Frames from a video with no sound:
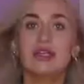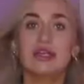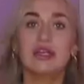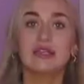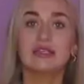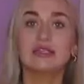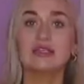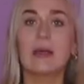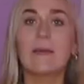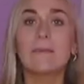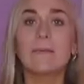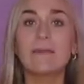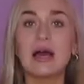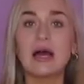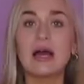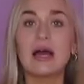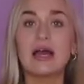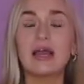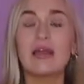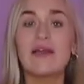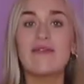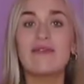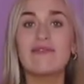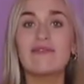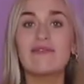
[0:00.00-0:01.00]
is
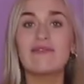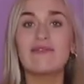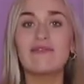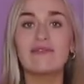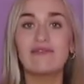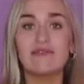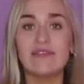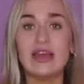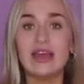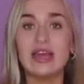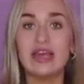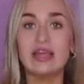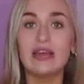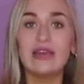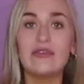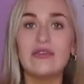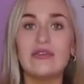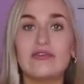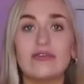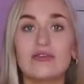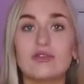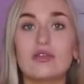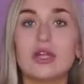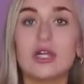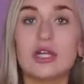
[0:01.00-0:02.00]
my
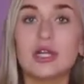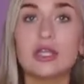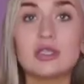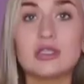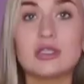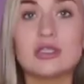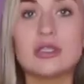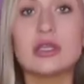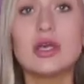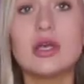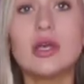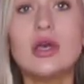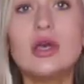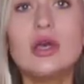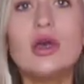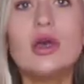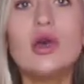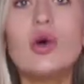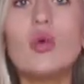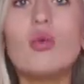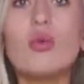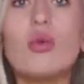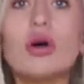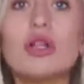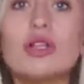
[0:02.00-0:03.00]
favourite
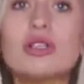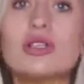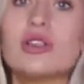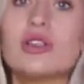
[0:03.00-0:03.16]
one